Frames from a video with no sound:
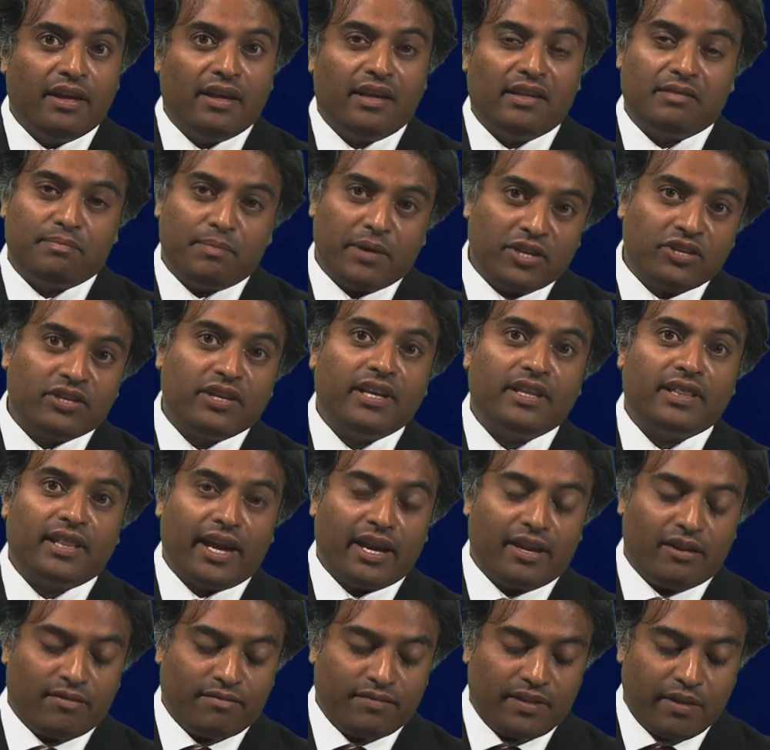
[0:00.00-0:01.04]
especially in
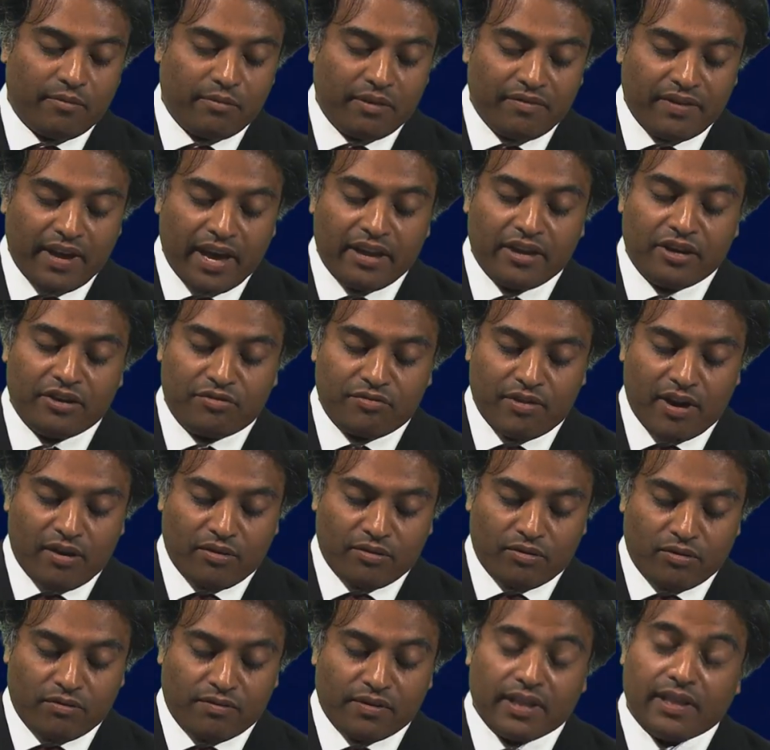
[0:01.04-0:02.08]
light of that we've had a
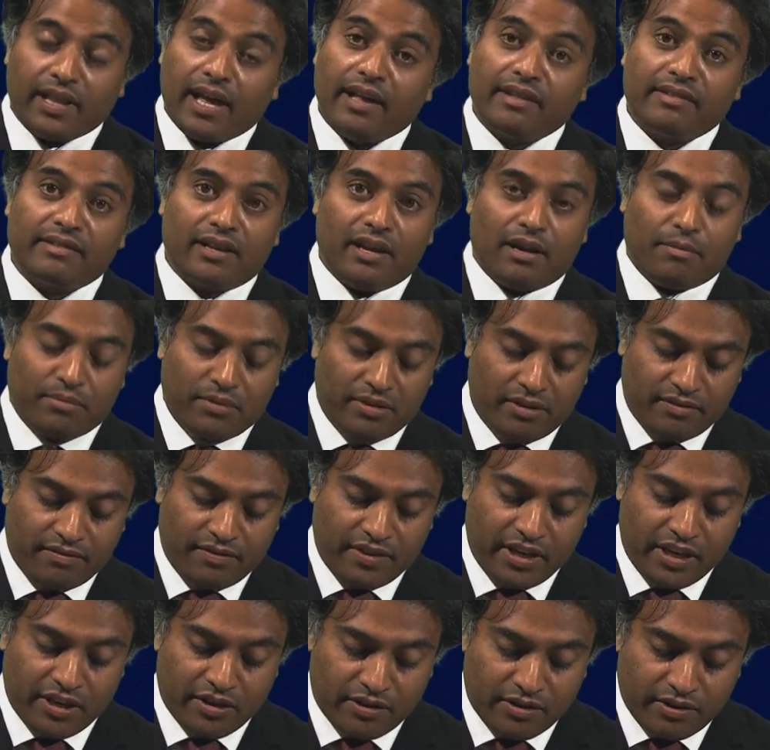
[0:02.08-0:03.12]
drought over the last couple
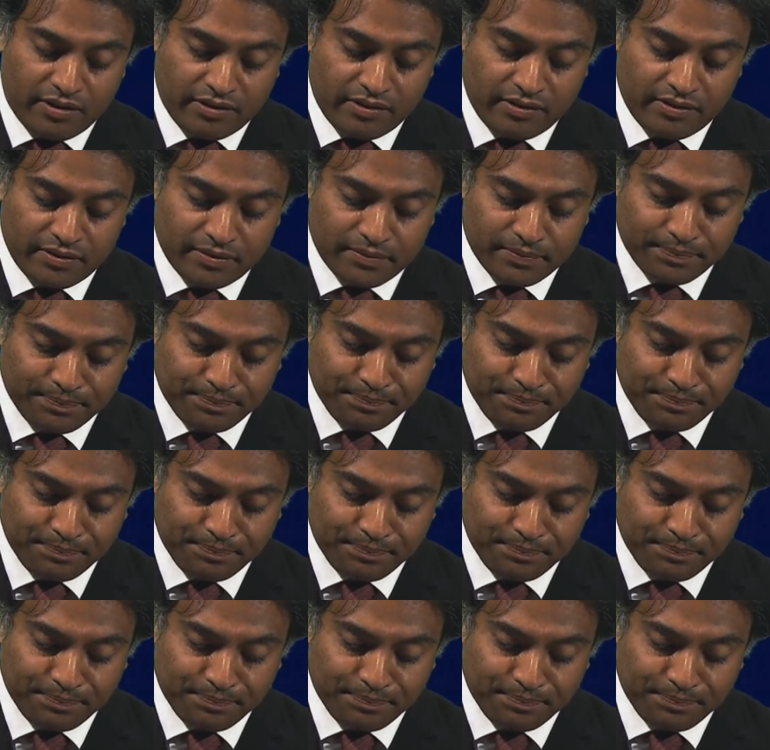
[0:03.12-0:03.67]
of years.